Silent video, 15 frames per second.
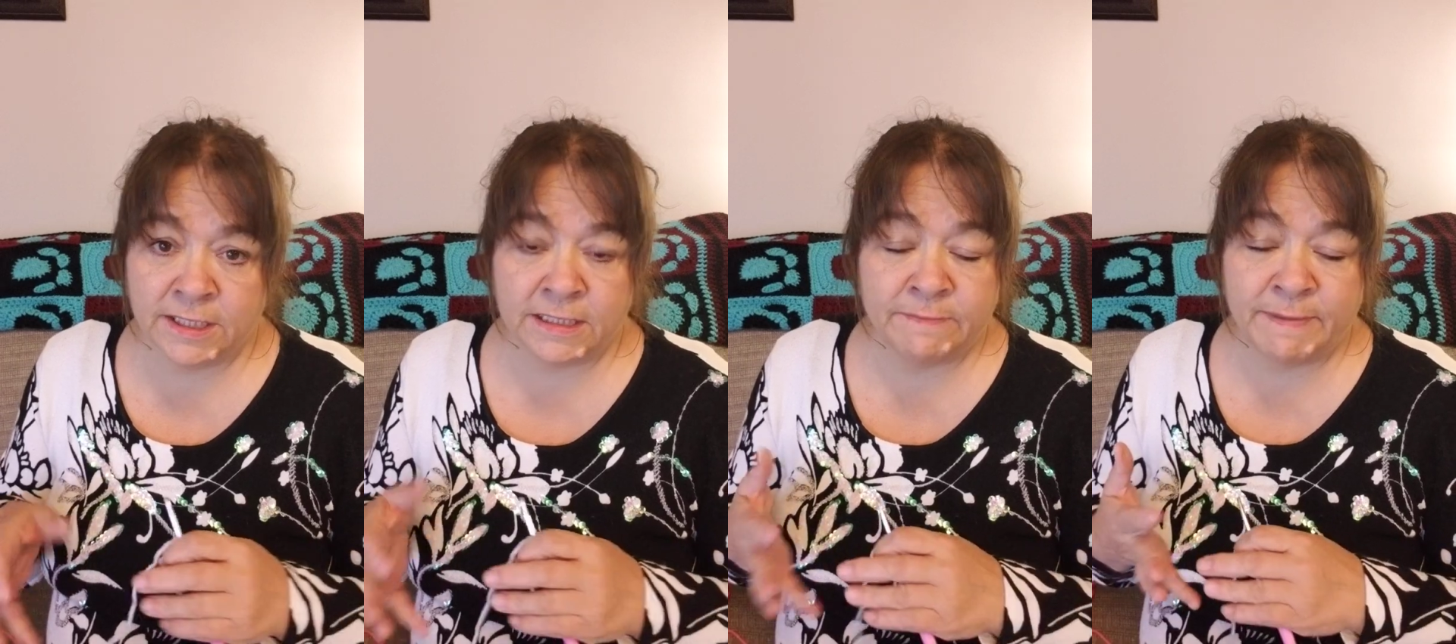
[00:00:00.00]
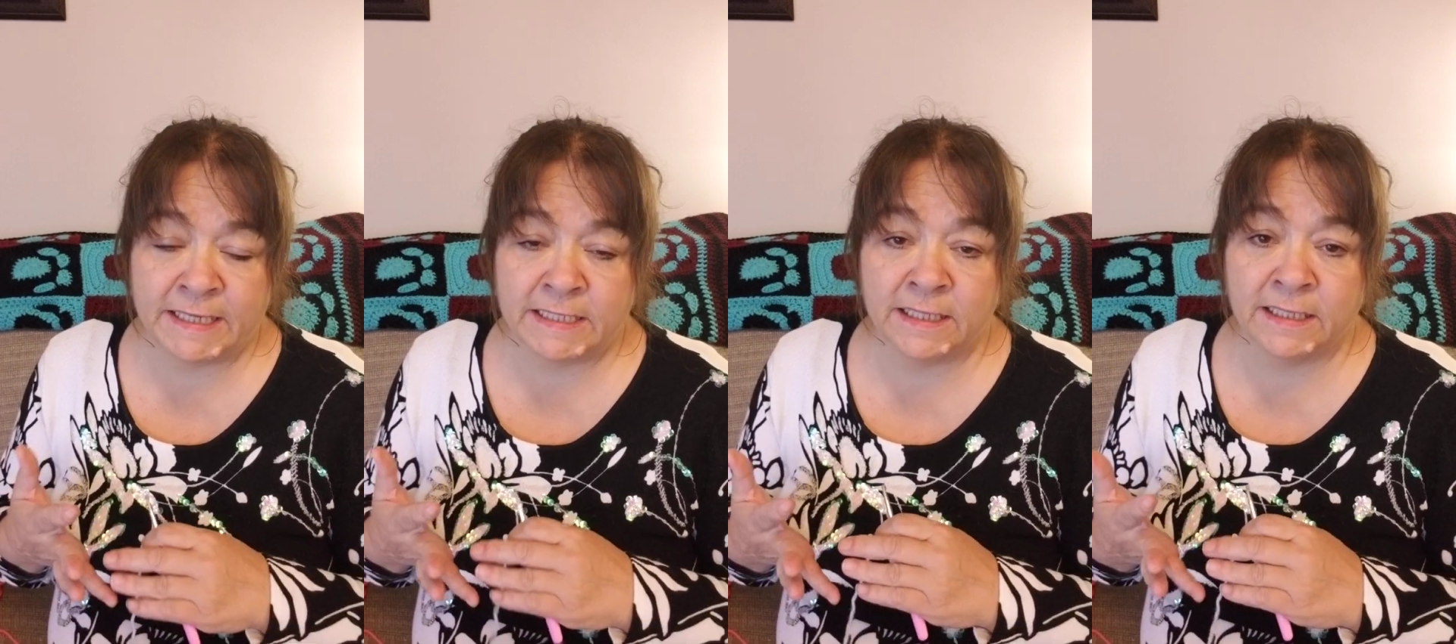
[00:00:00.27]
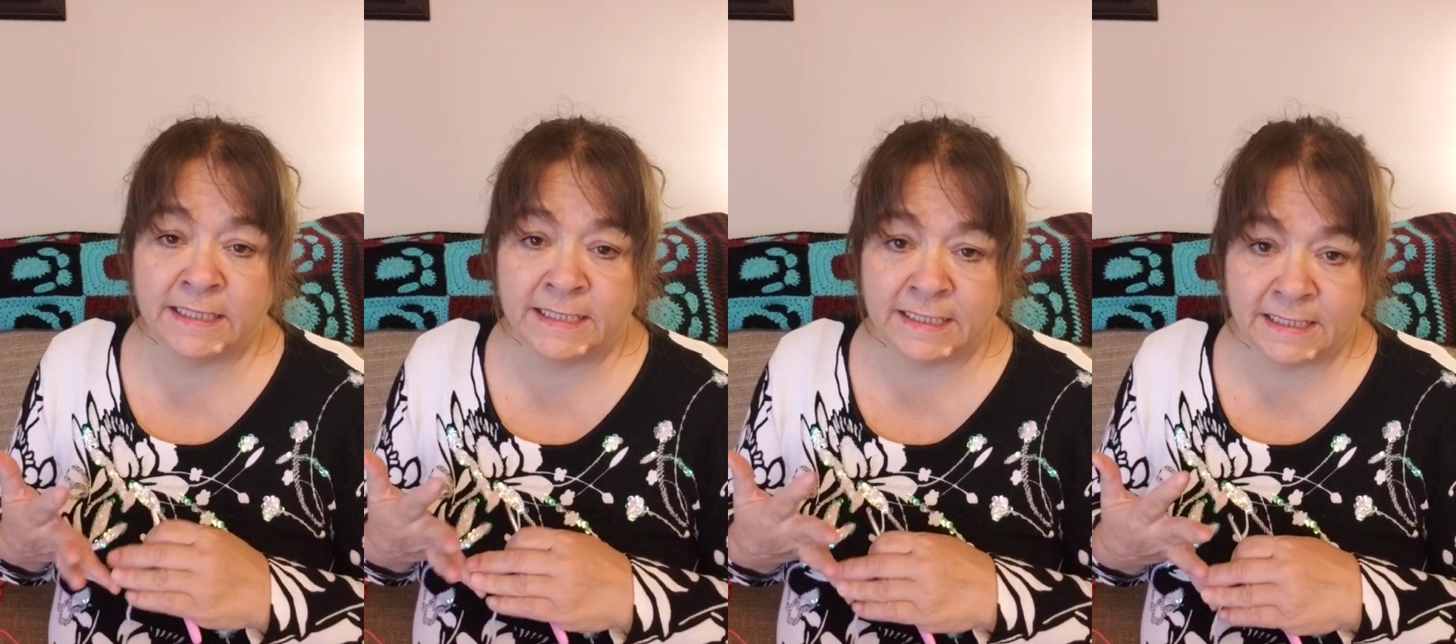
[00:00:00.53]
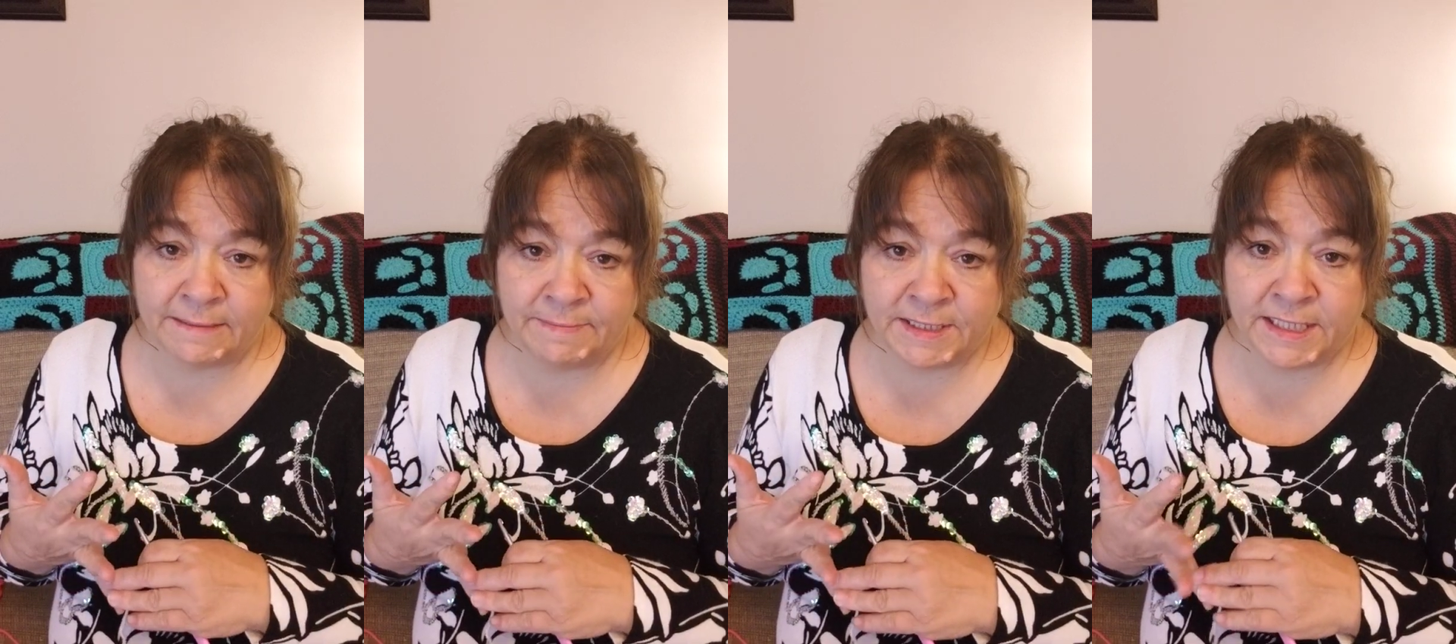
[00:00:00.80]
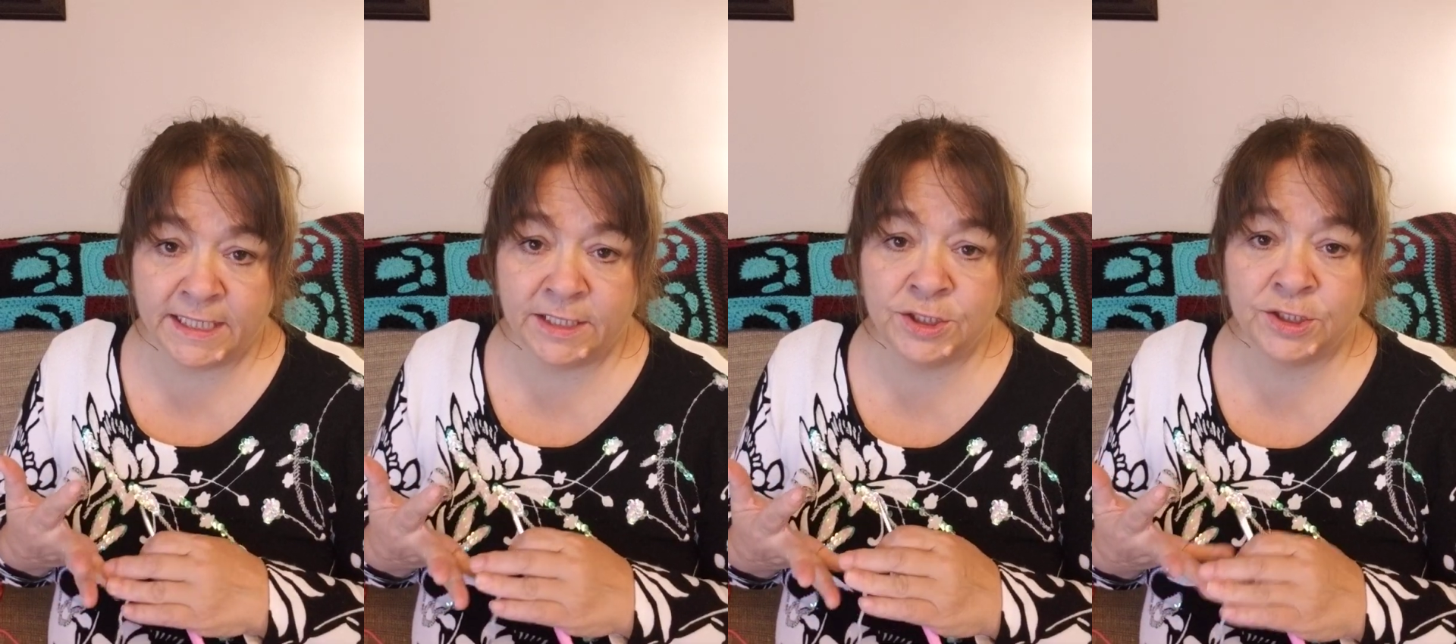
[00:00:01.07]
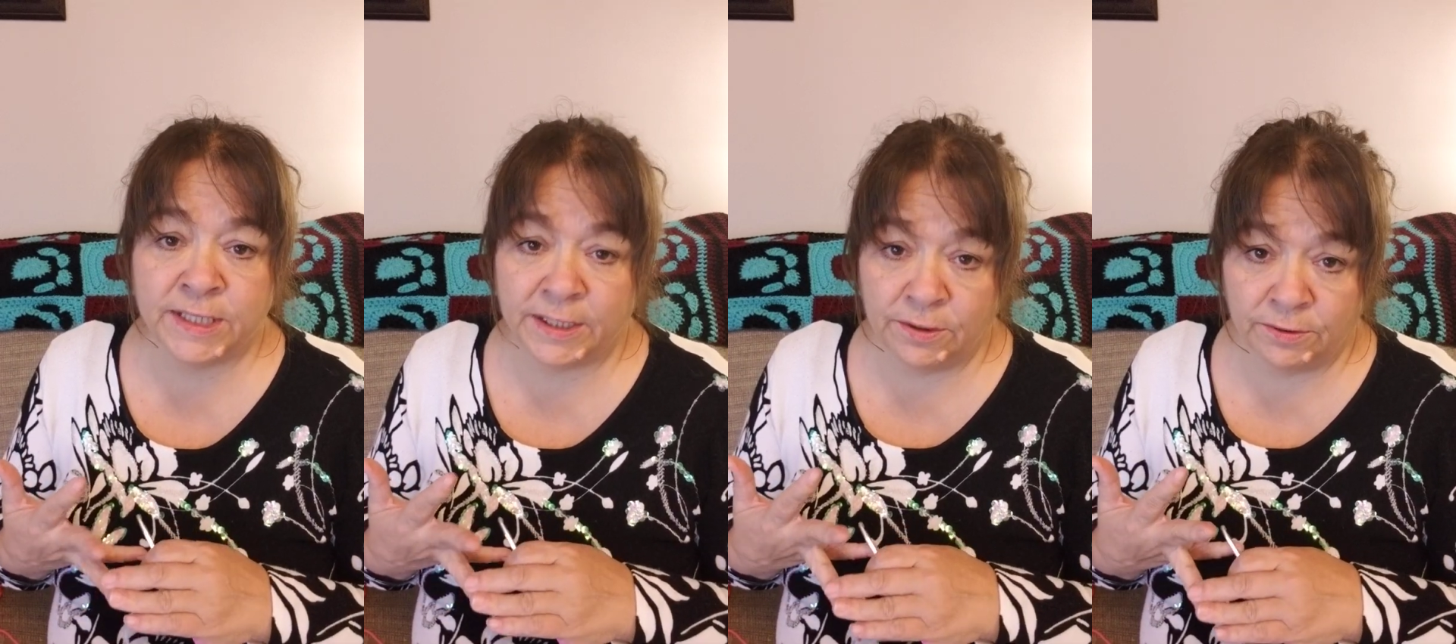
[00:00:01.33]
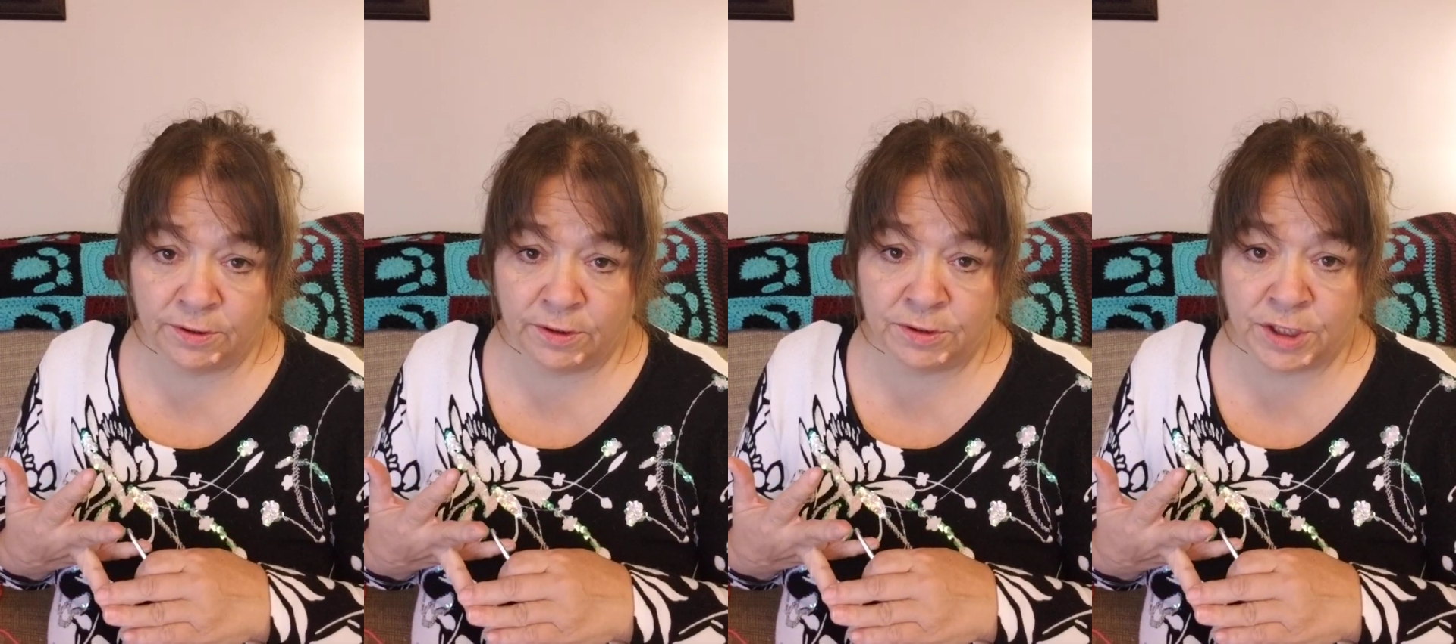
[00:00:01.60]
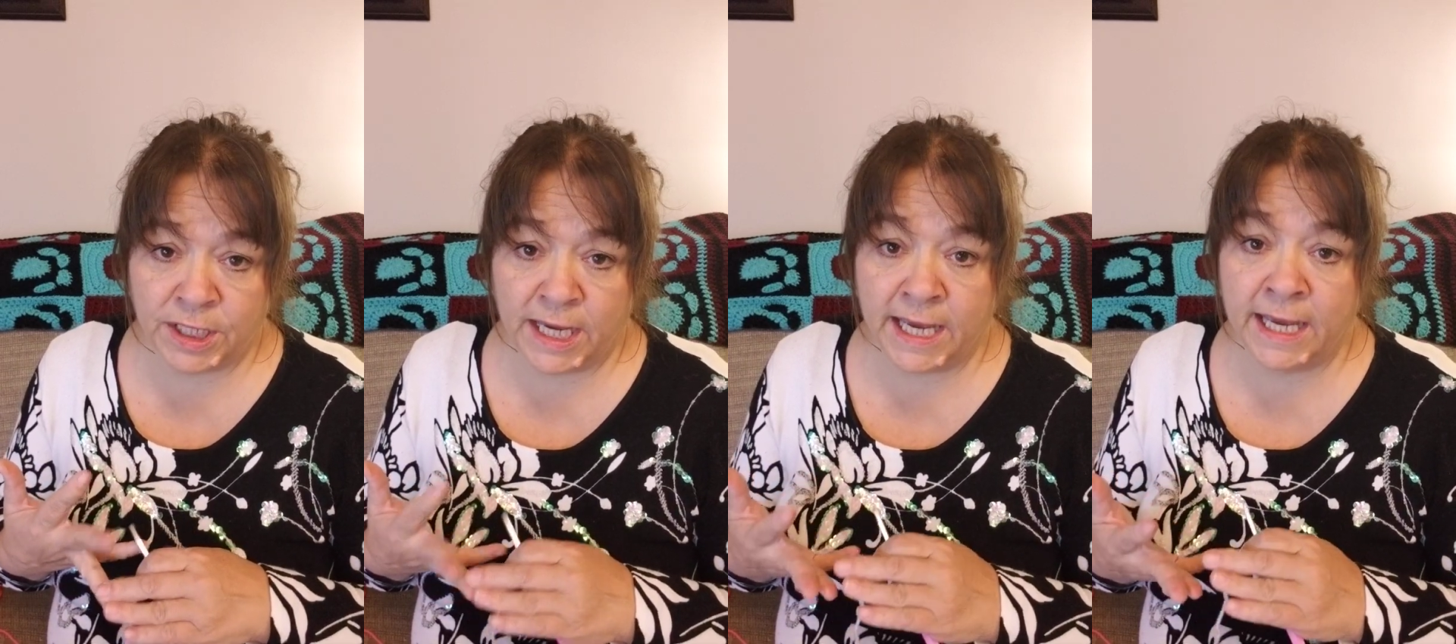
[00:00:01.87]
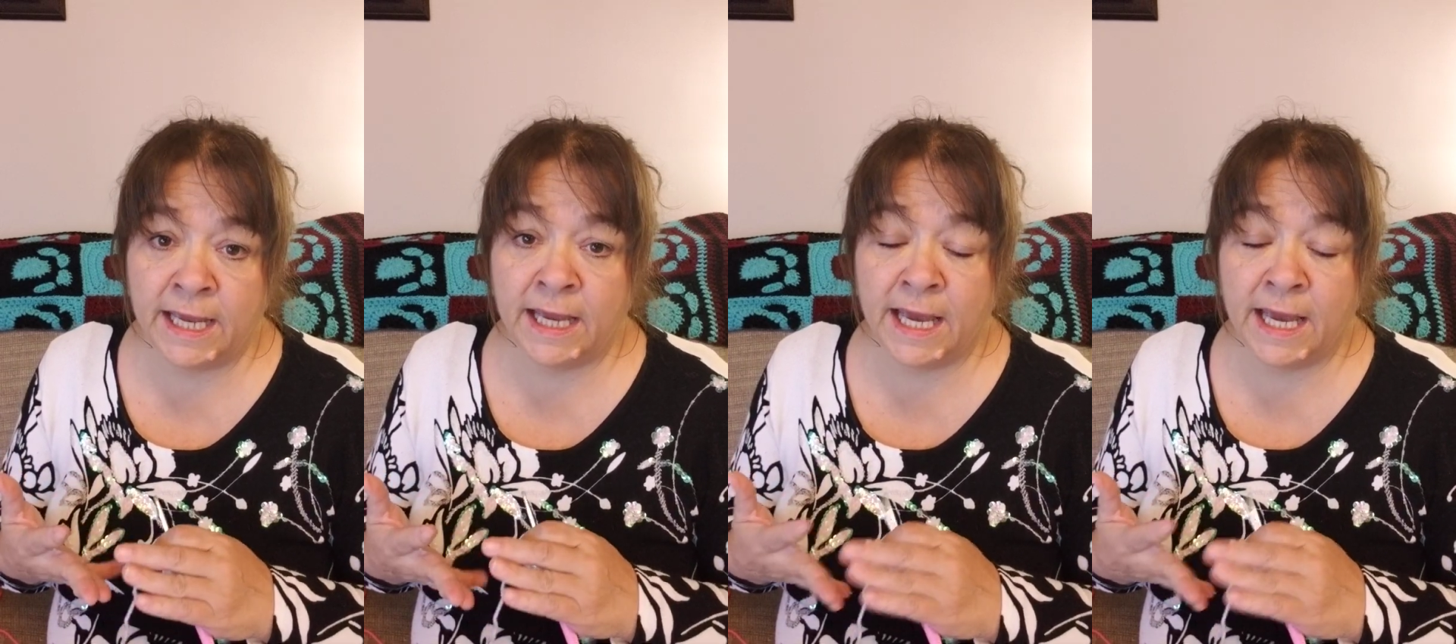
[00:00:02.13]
It's basically slip stitch, single crochet,